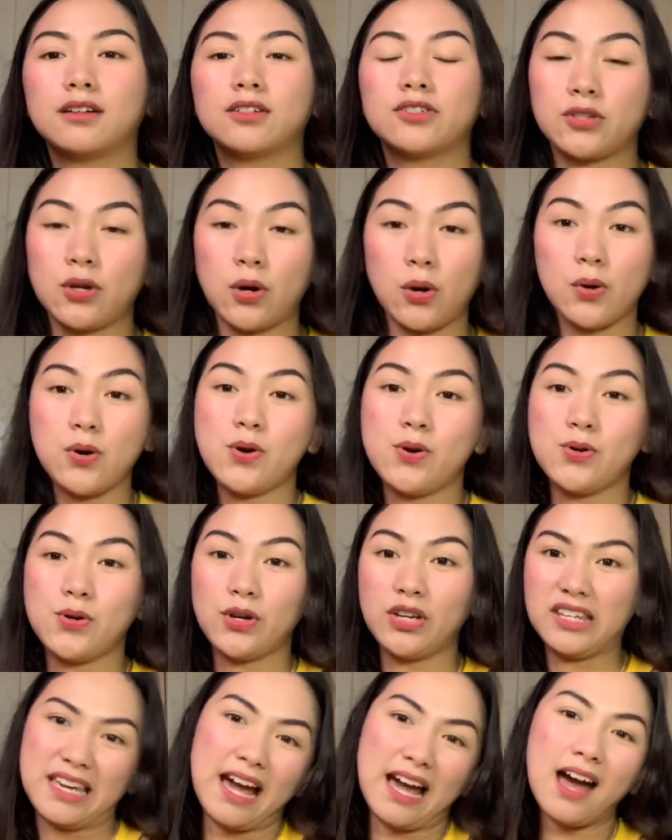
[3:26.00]
so
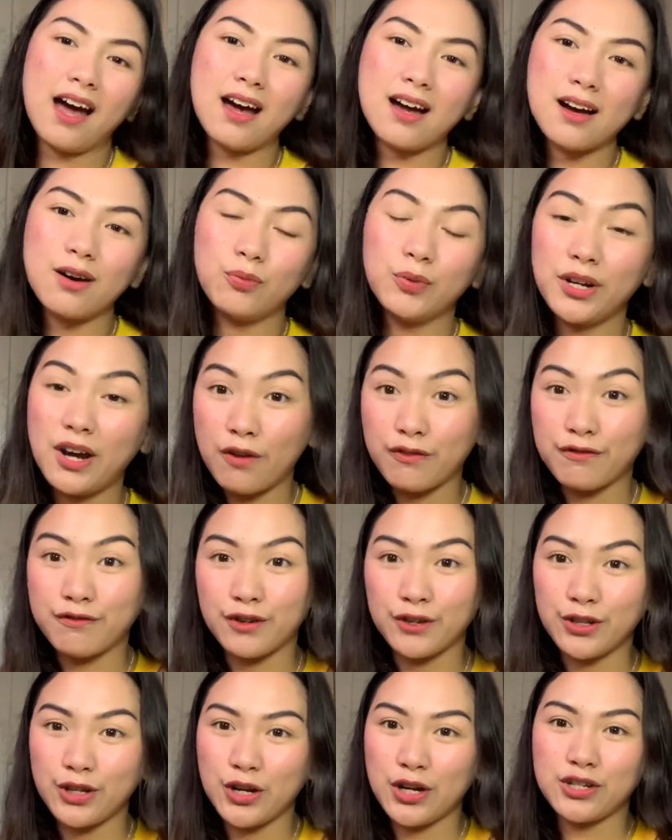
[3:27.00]
yeah without
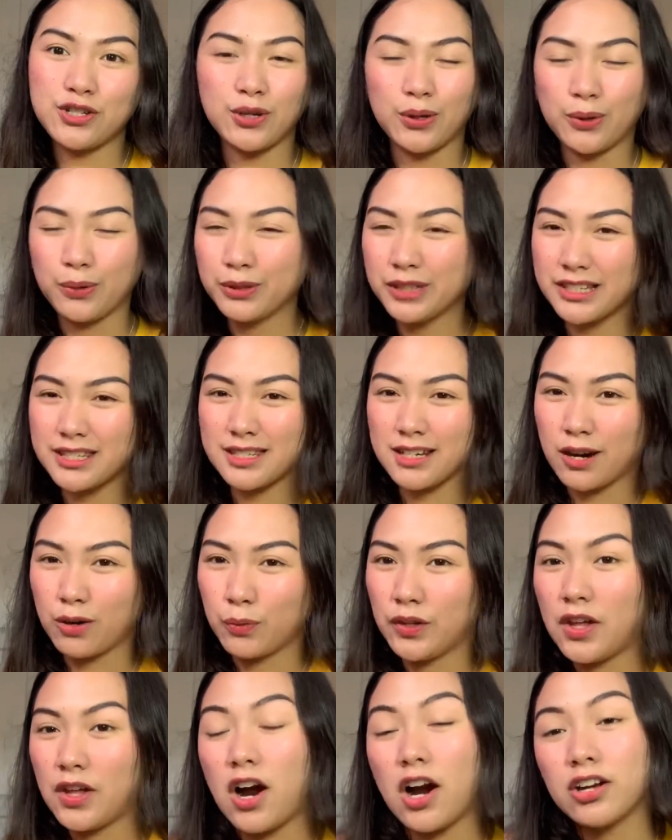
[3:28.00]
further ado let's start
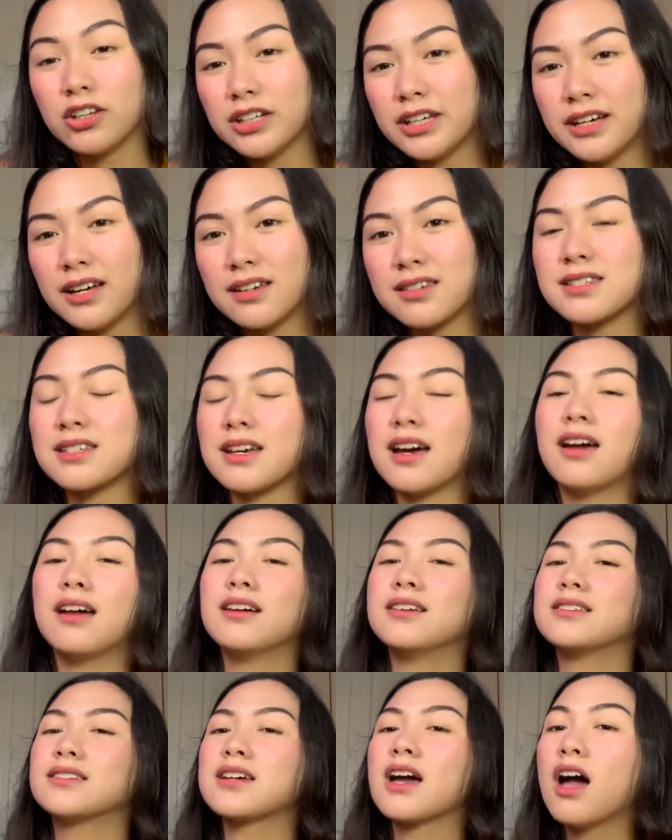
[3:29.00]
with our list
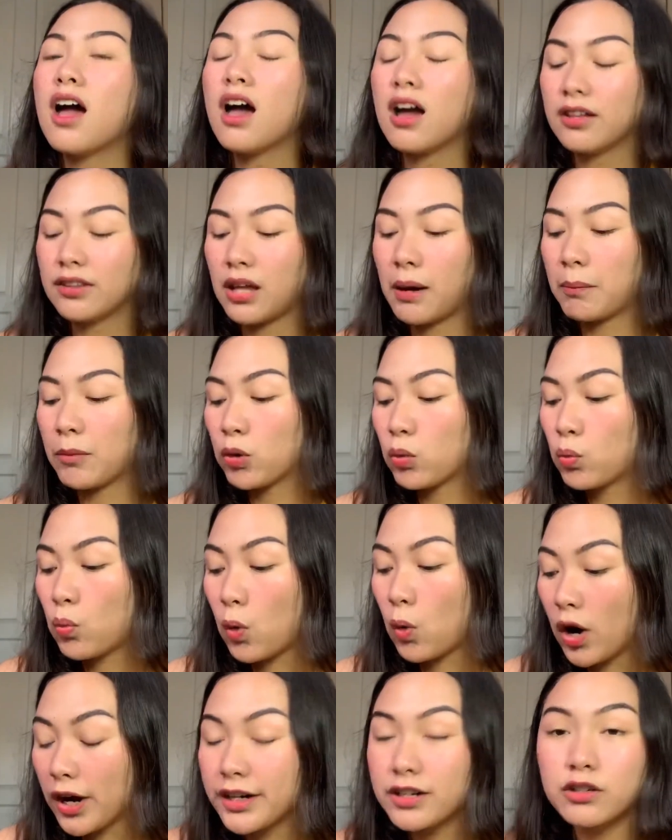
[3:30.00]
and number
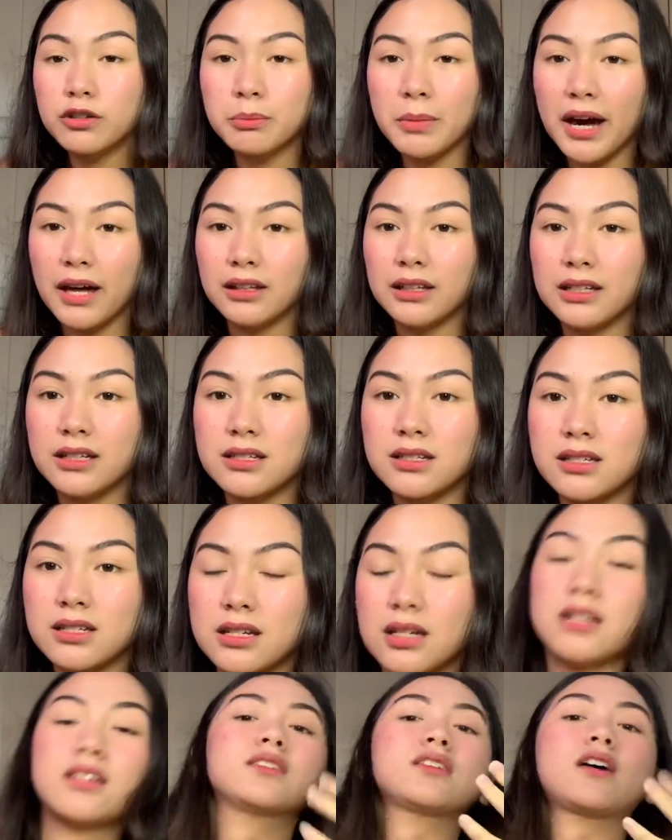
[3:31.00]
one on my list
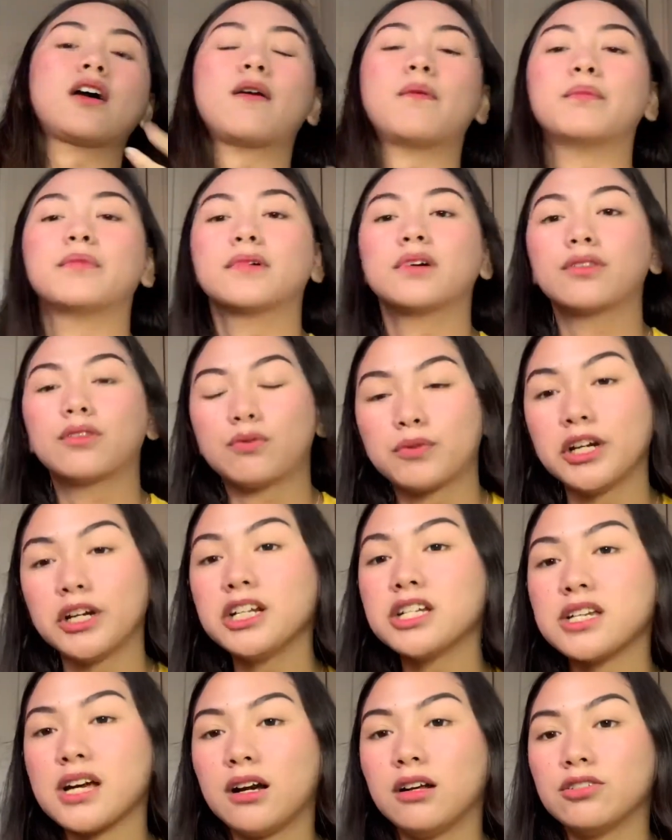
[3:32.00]
is um, the
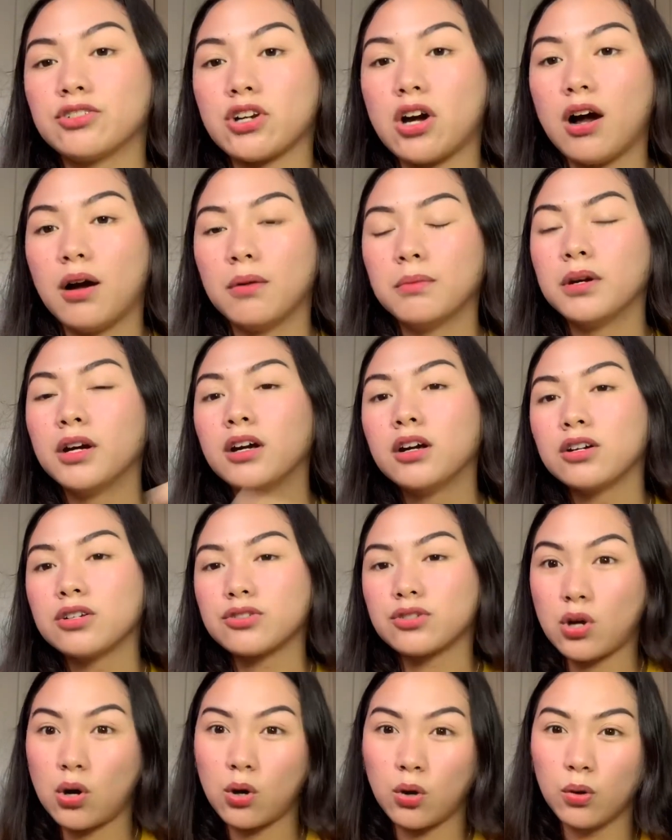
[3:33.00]
retail job
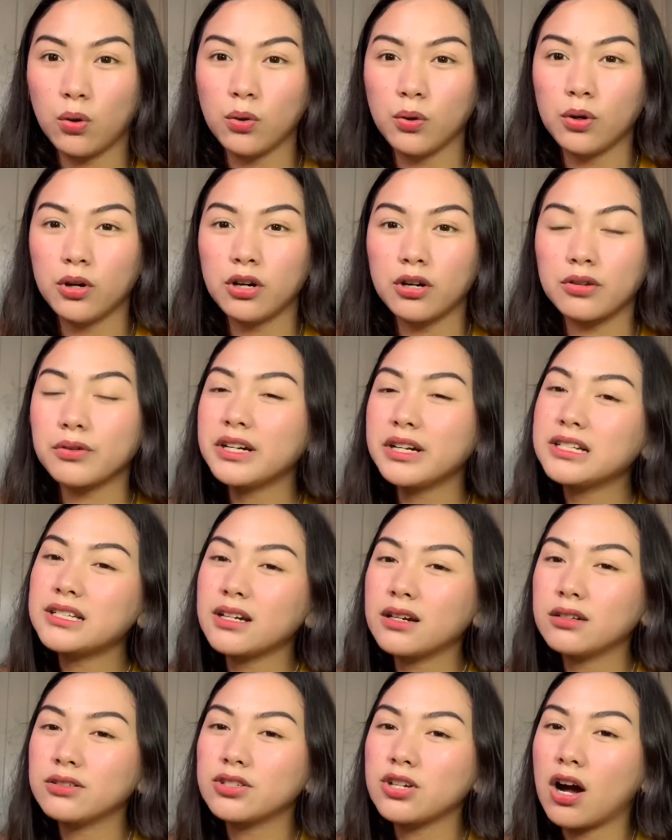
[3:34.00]
so
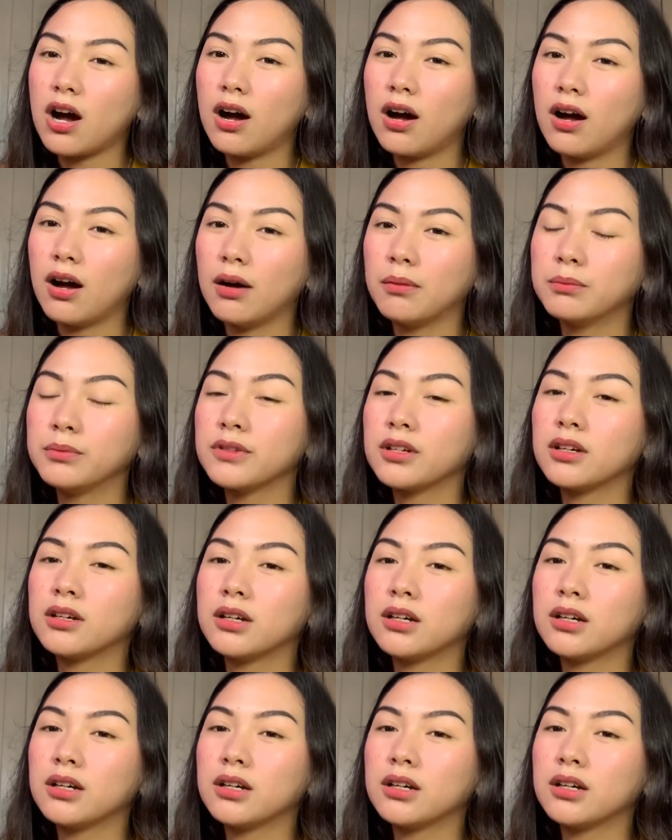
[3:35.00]
retail job,